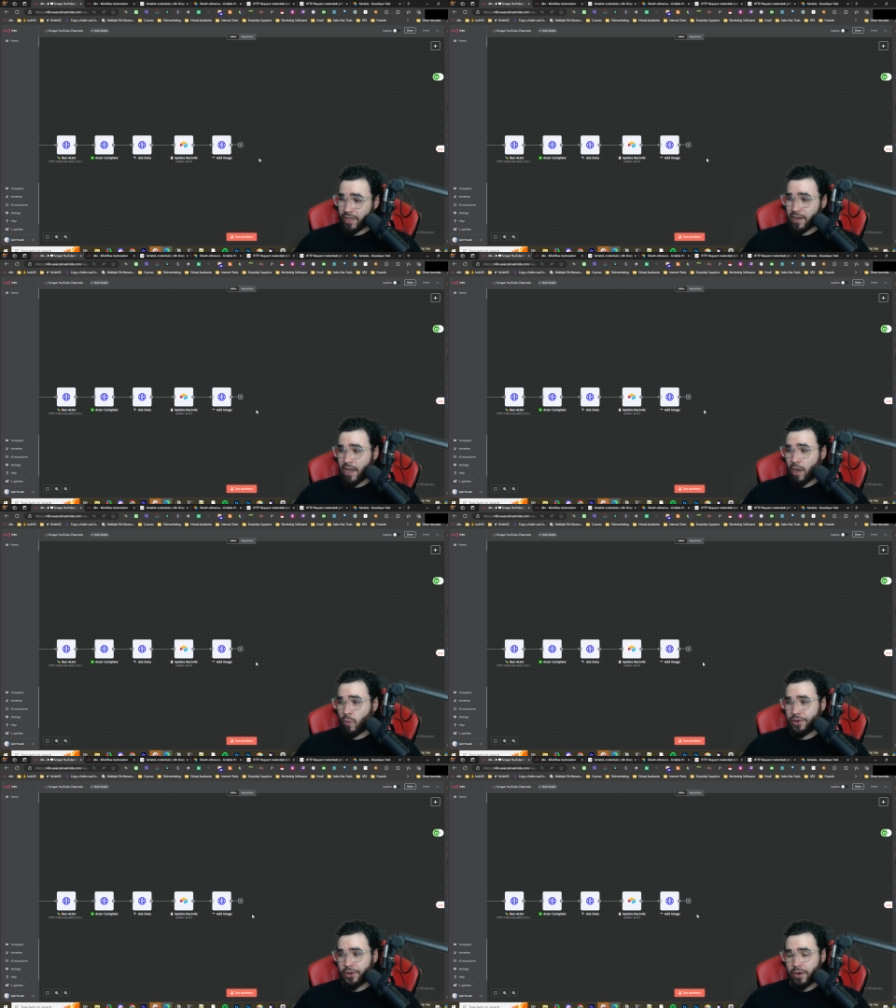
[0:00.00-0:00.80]
Now,
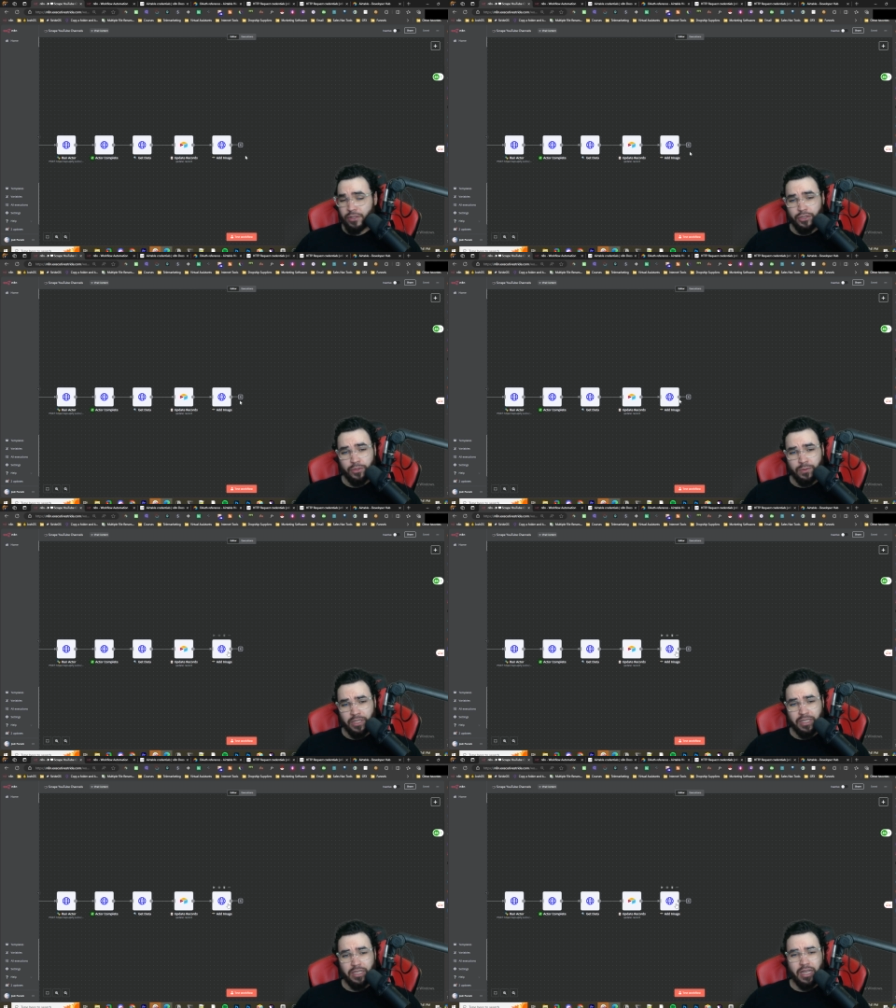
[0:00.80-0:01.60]
when you're
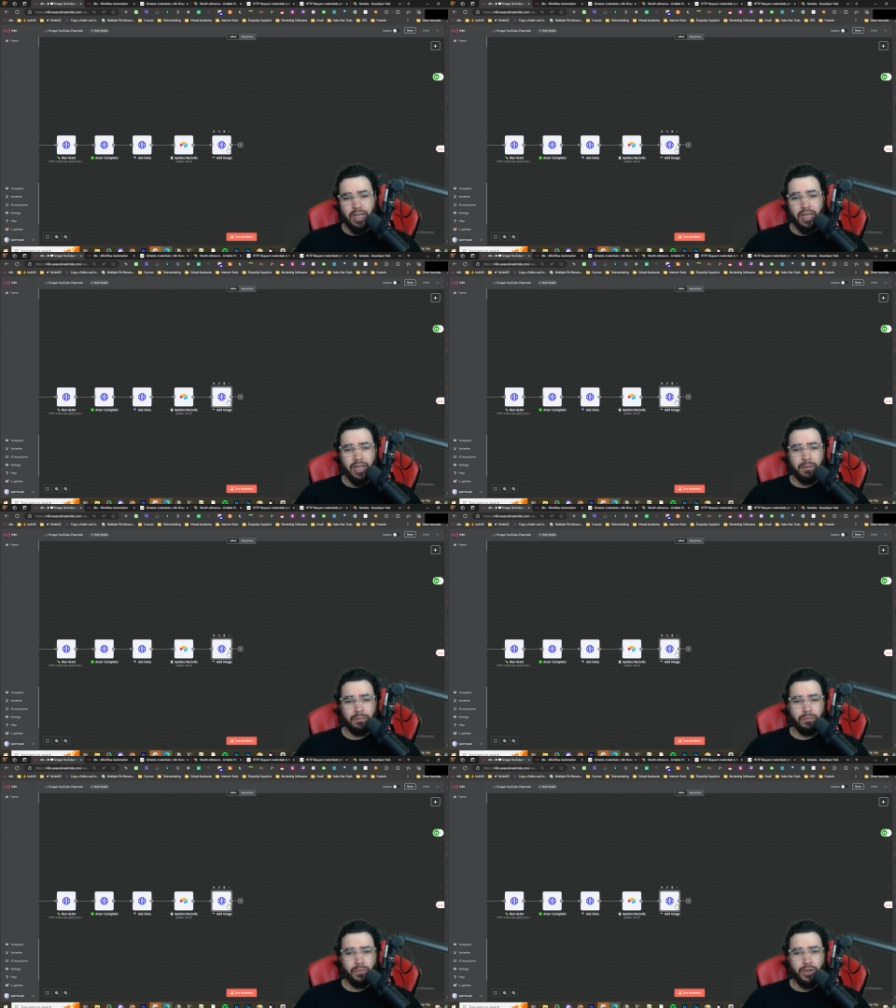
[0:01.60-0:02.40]
doing, um,
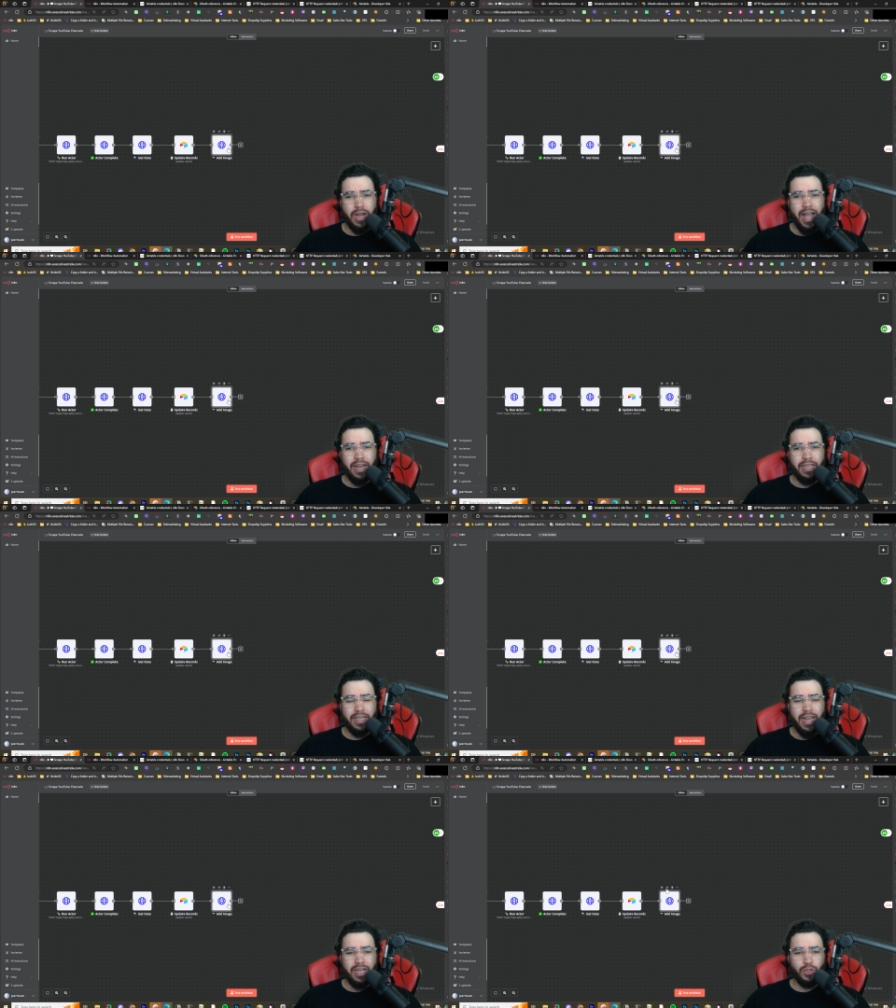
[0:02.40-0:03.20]
when you're adding
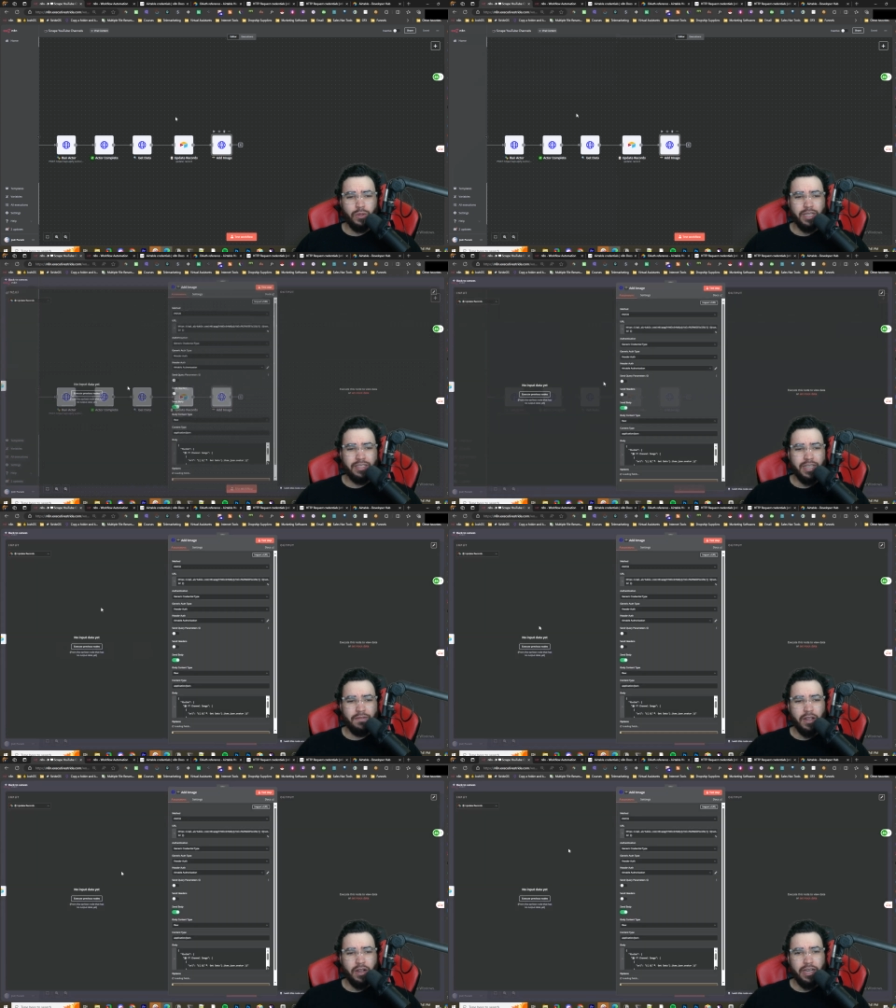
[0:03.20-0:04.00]
an actual, like say if
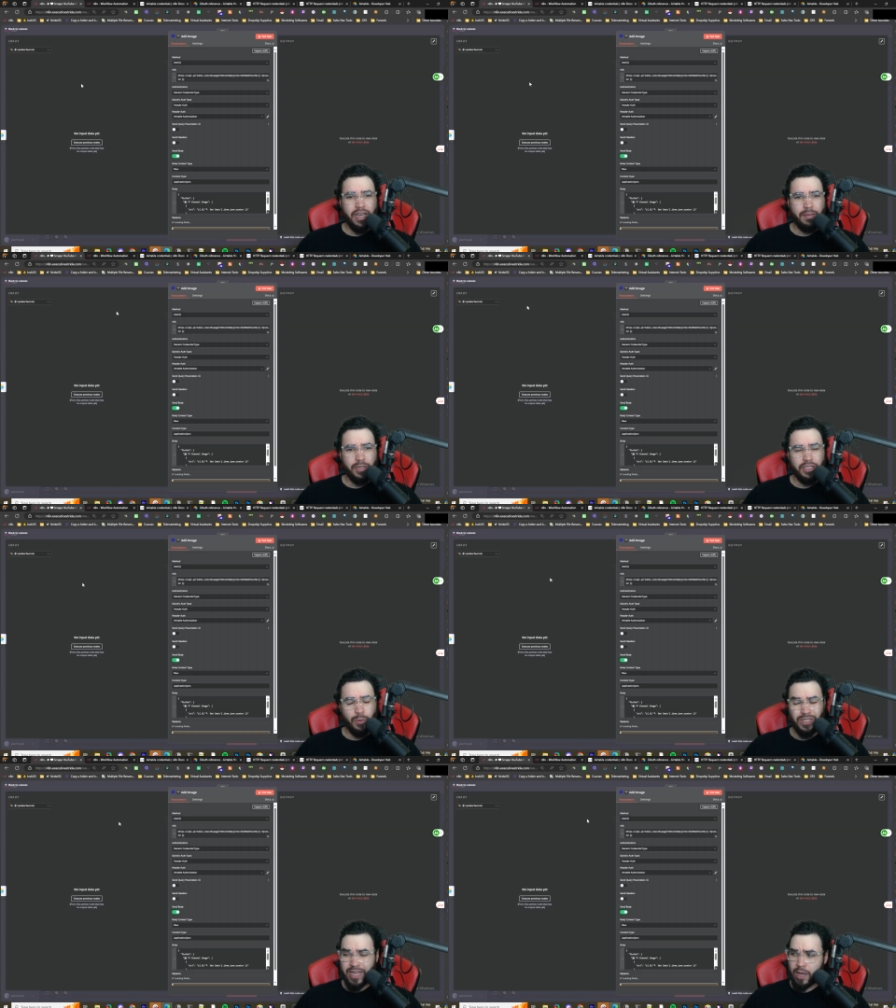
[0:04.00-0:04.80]
I got an image that
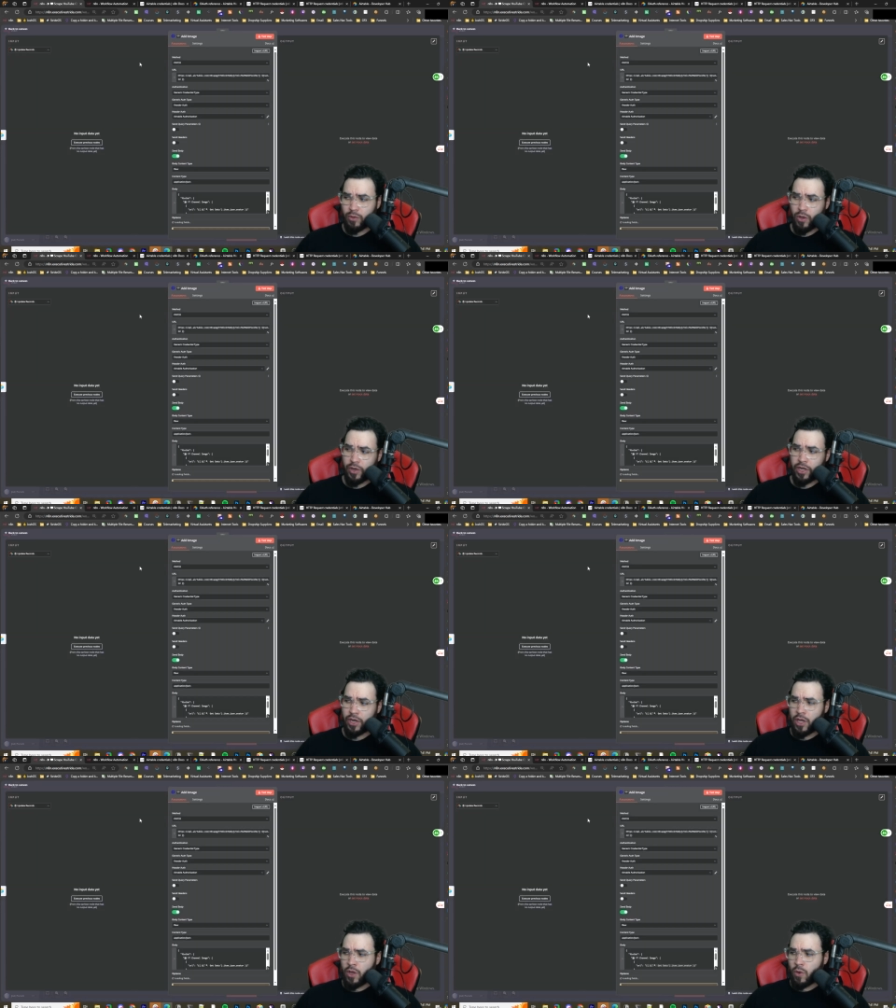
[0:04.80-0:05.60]
was downloaded
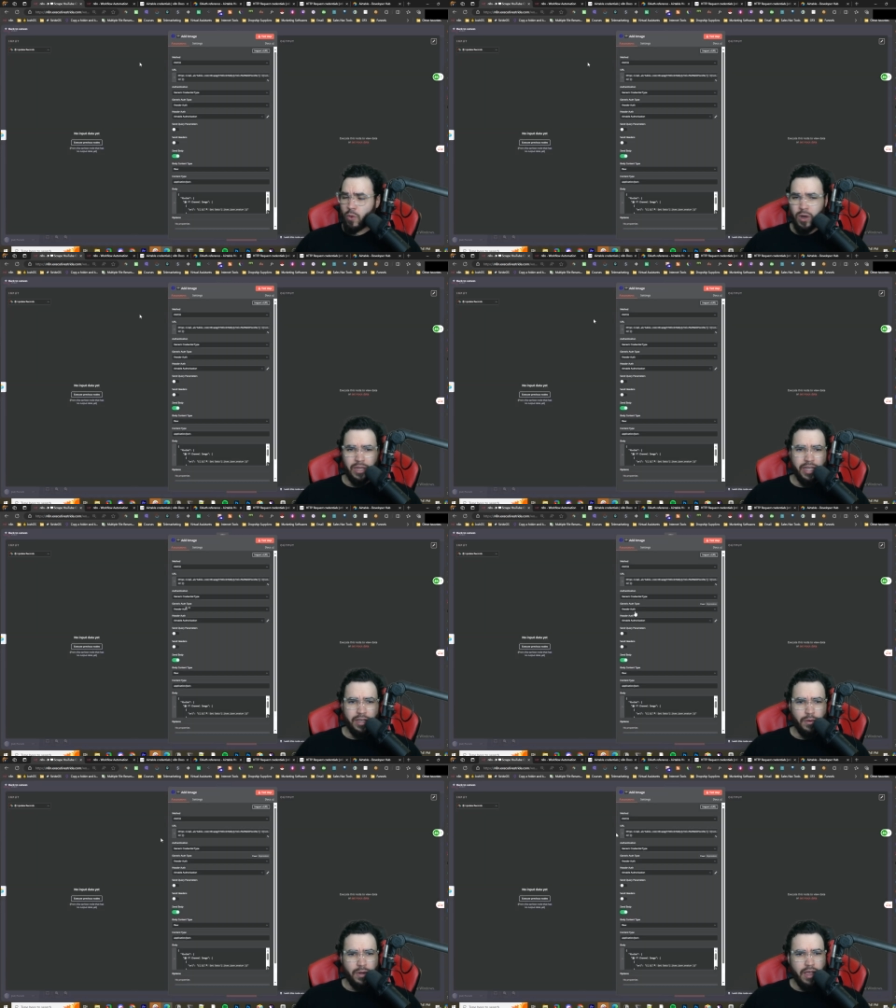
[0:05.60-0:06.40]
or a
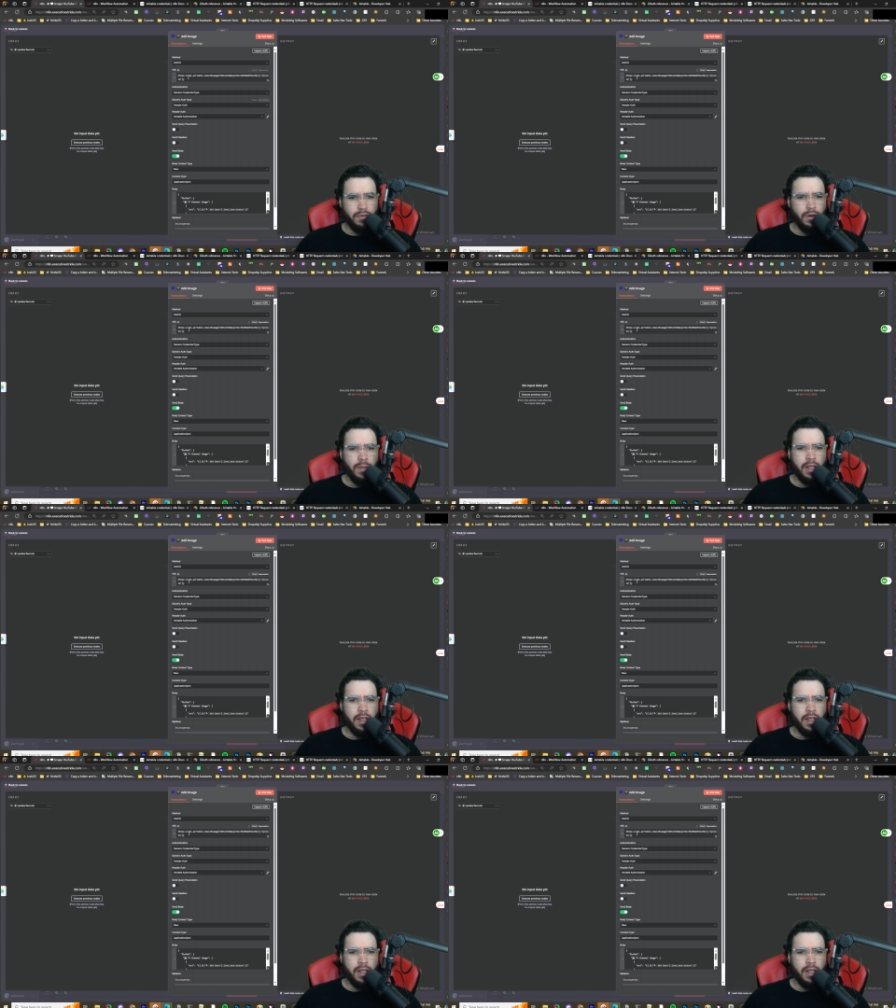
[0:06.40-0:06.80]
link or whatever,